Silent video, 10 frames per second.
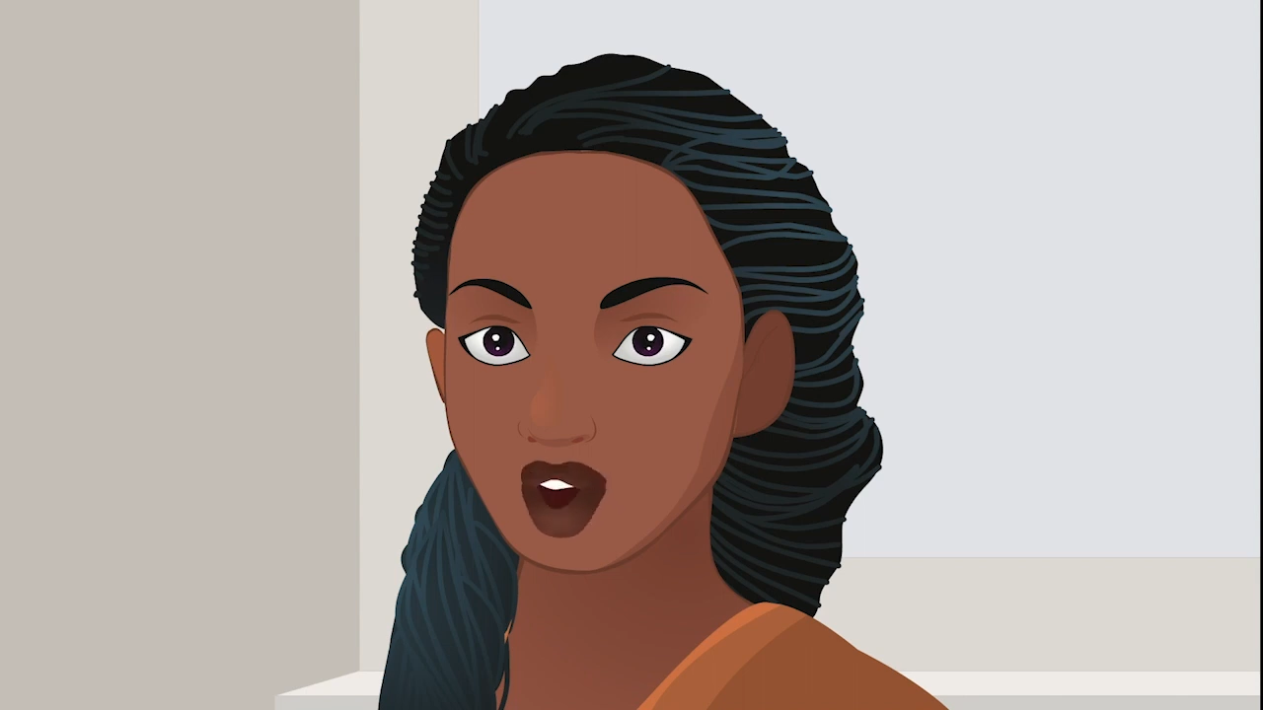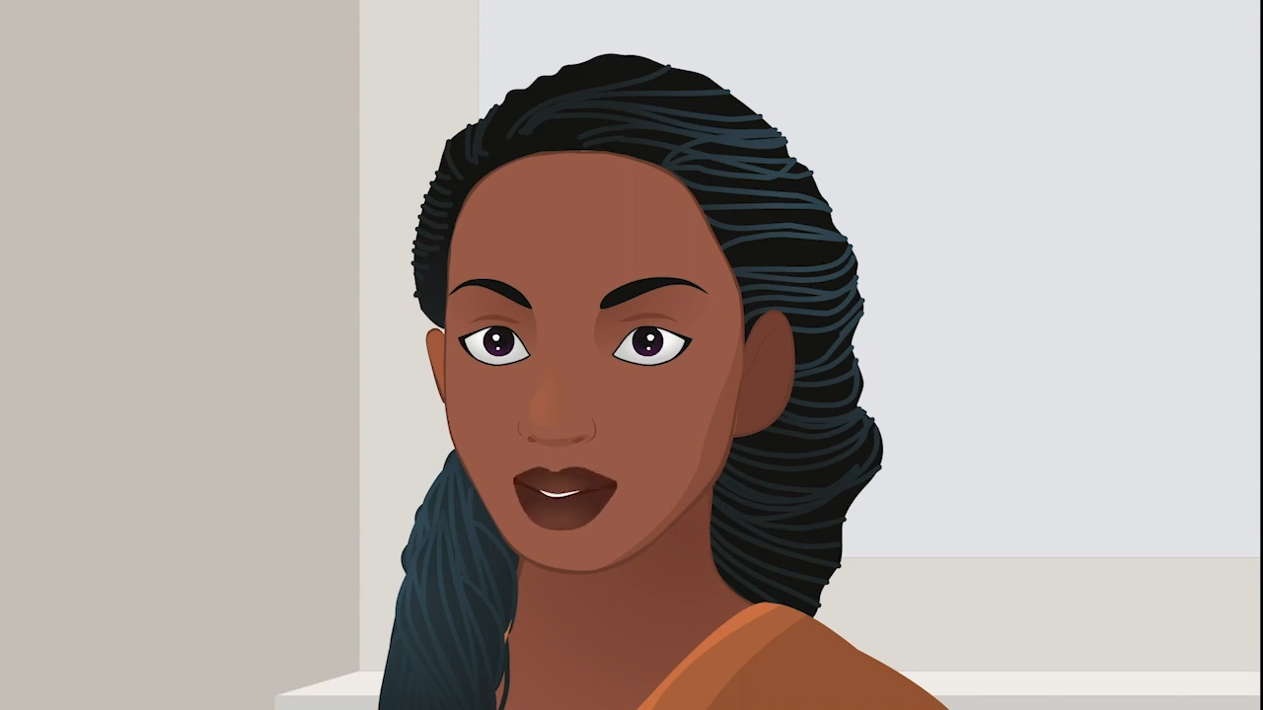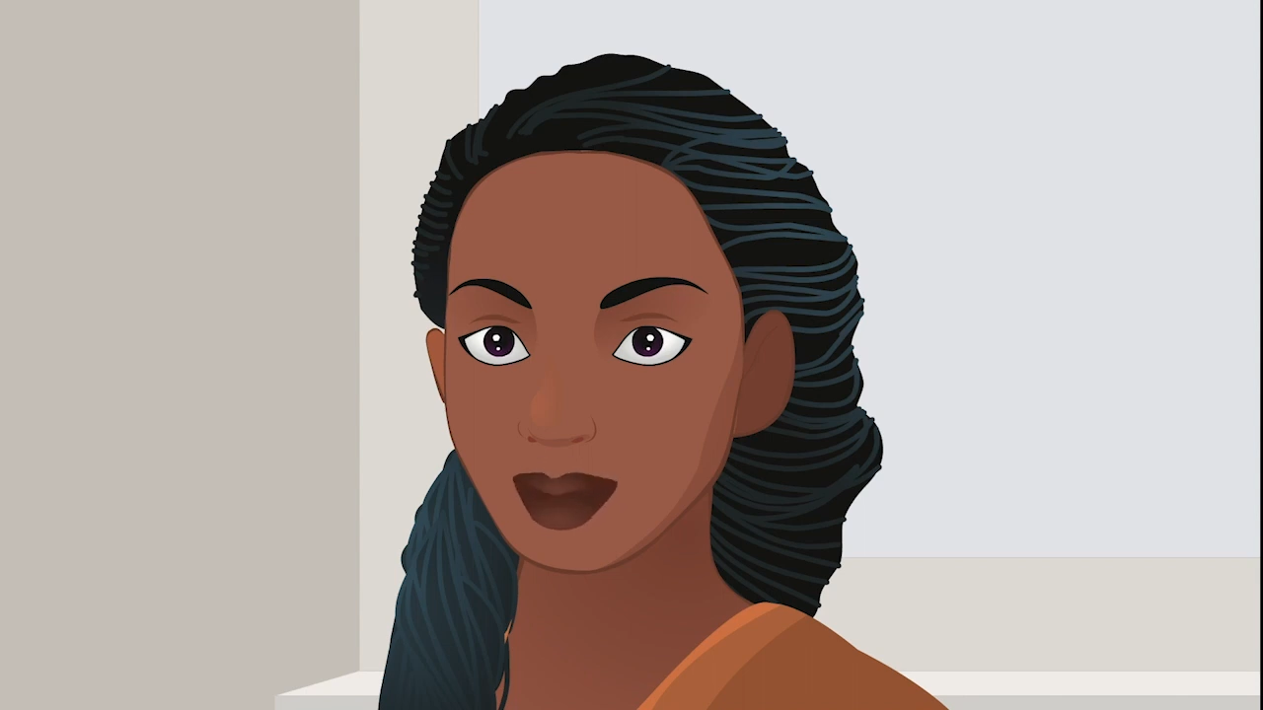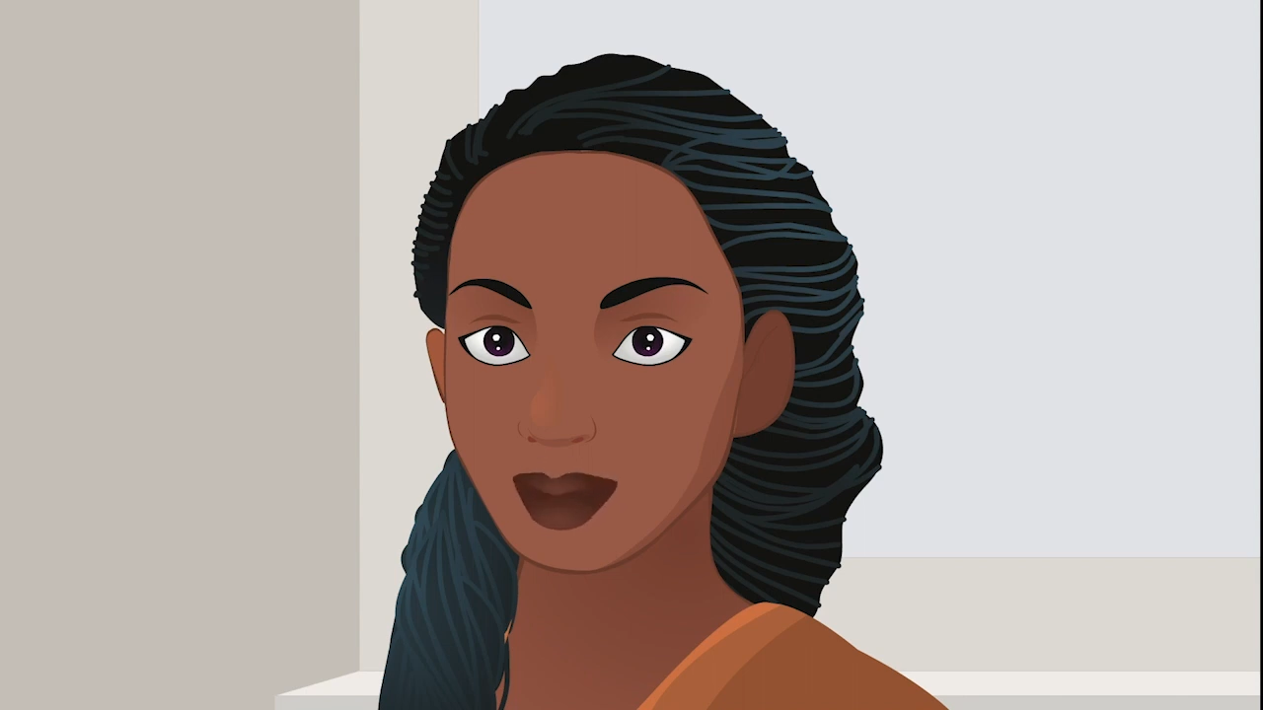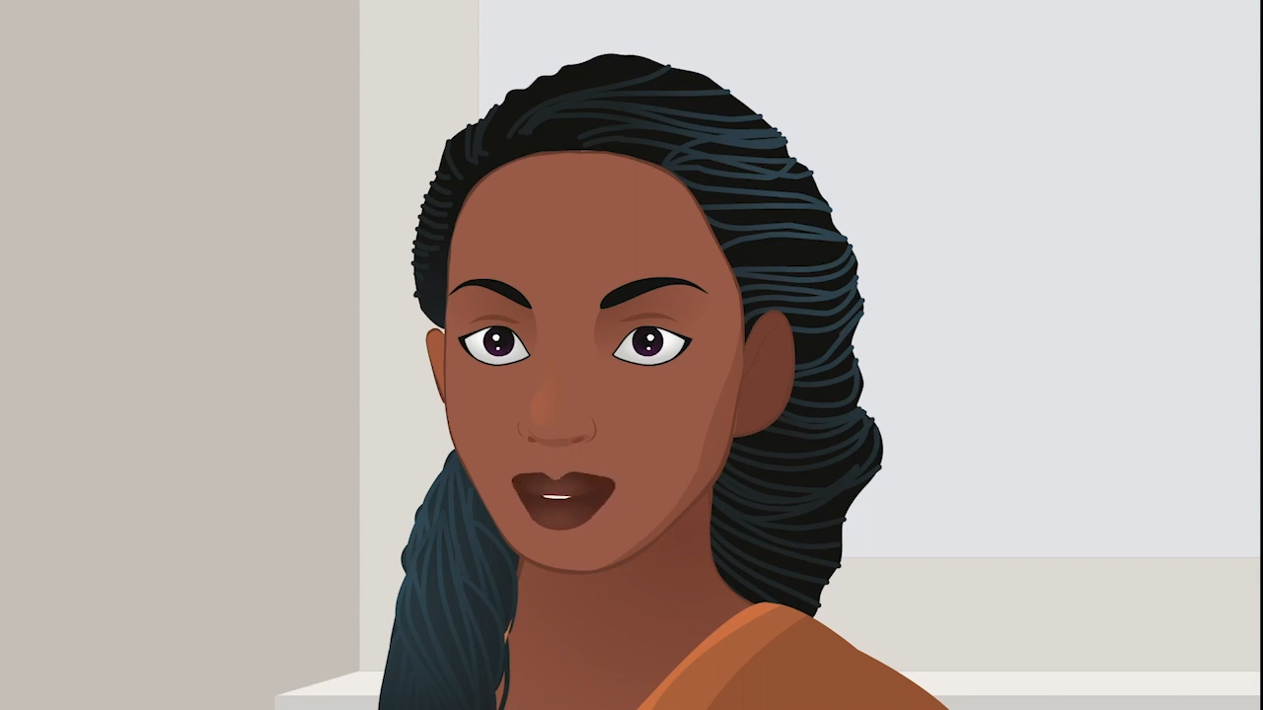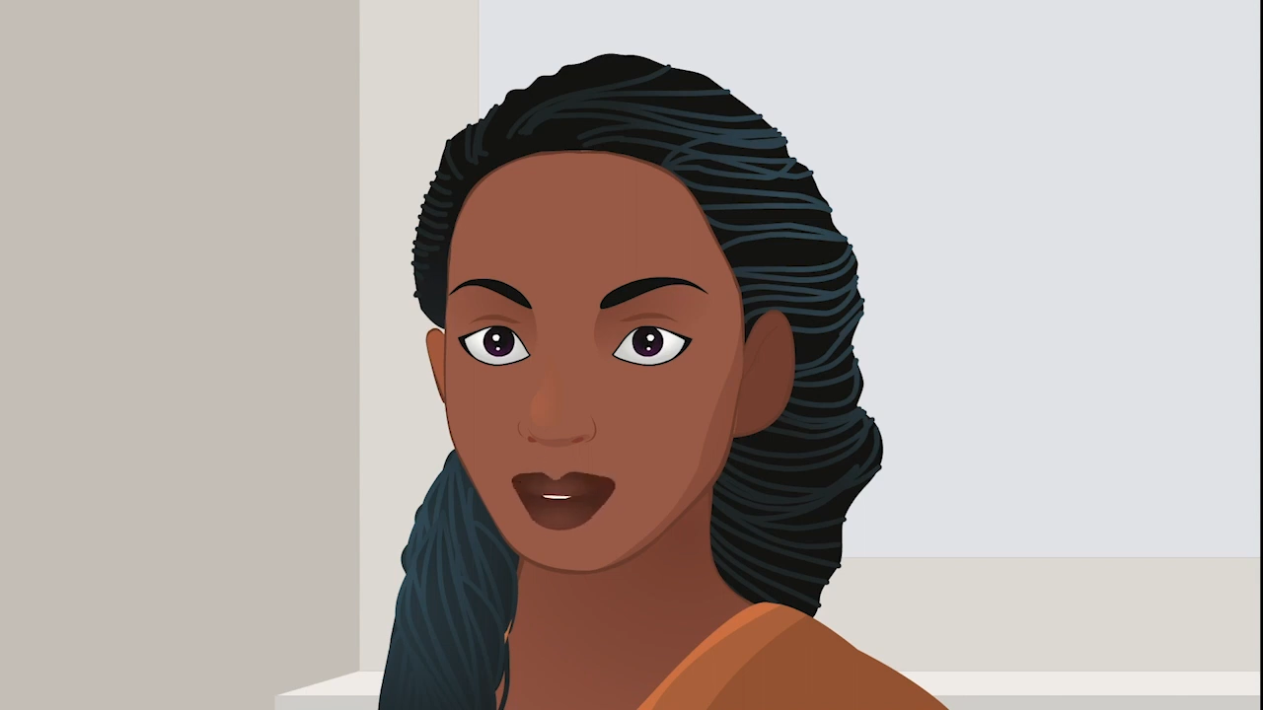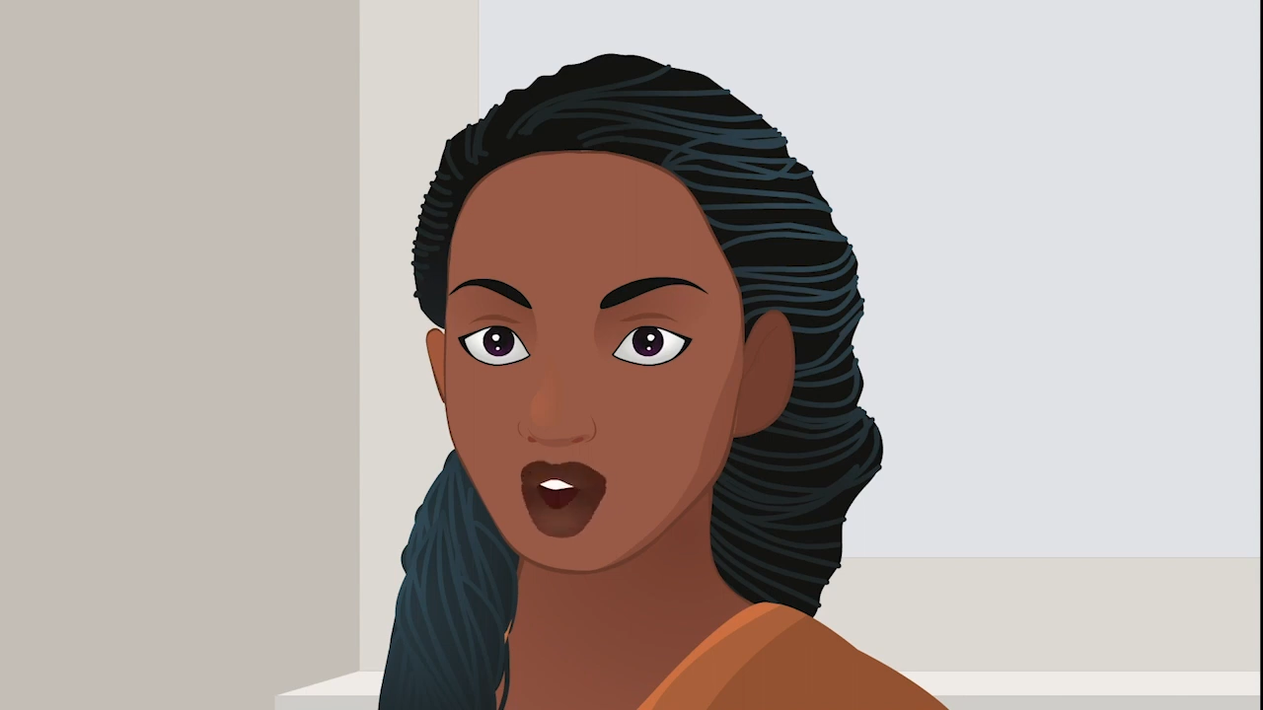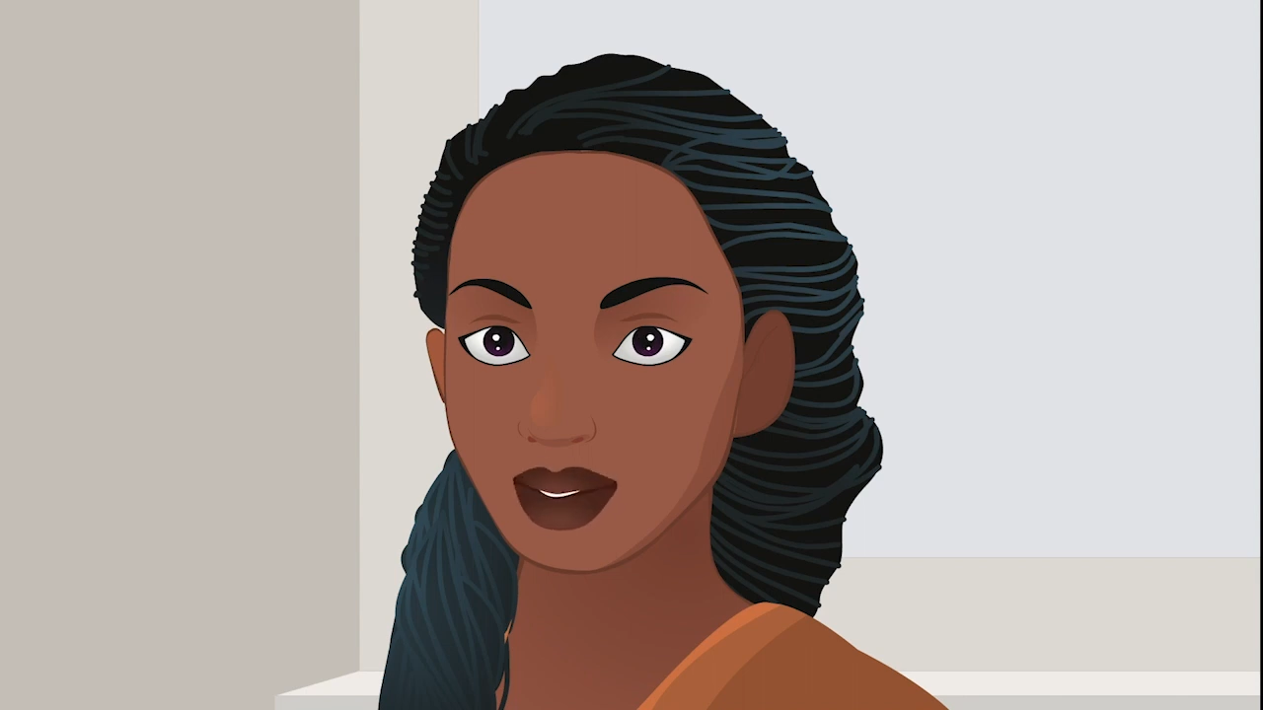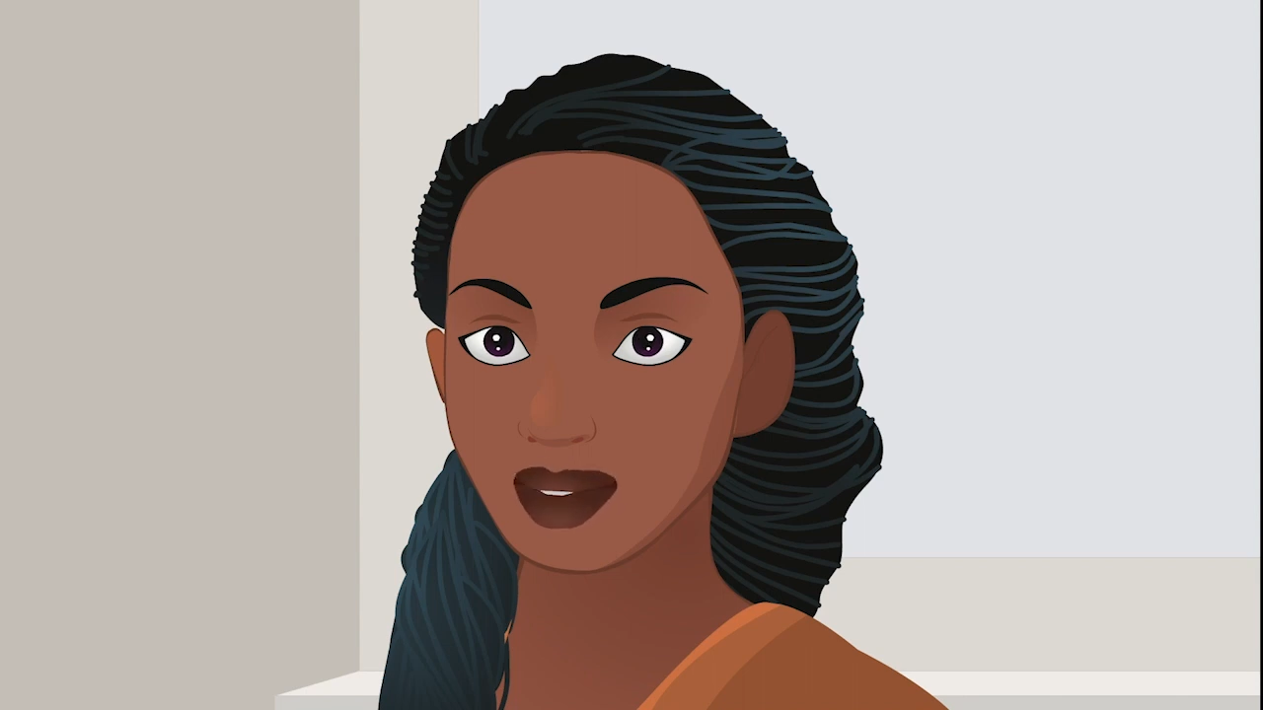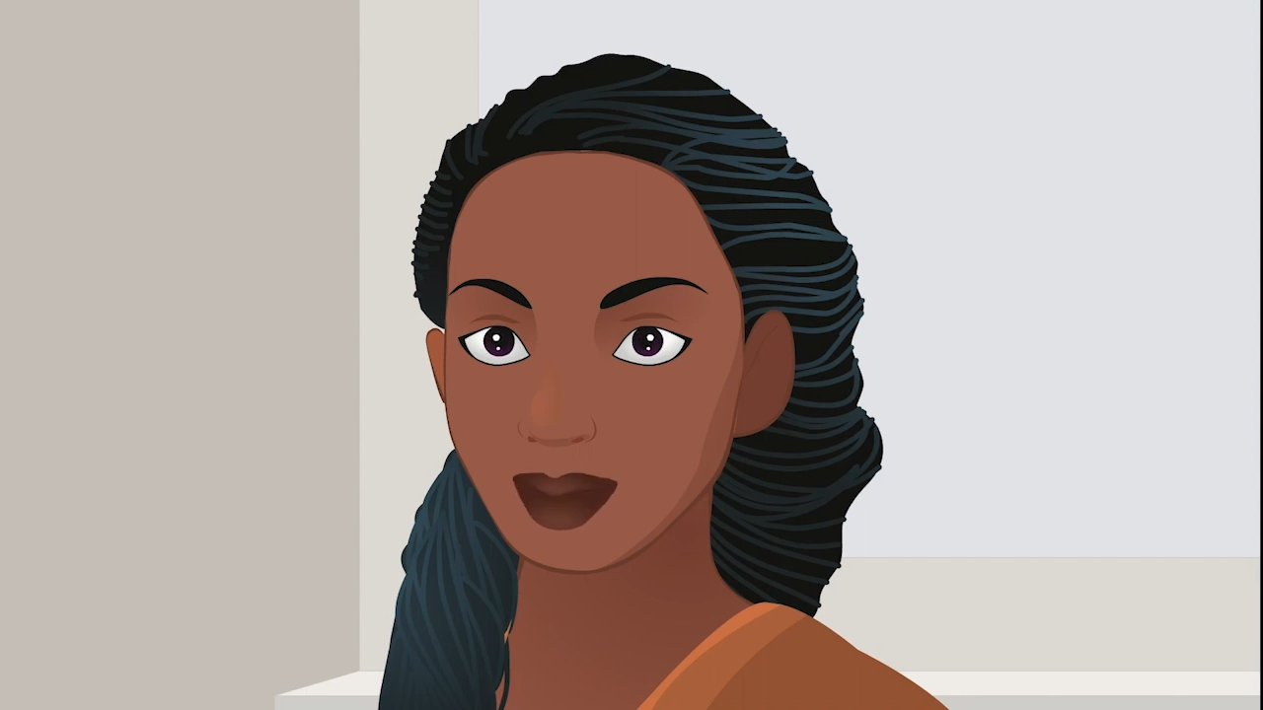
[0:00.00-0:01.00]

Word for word: but everyone pays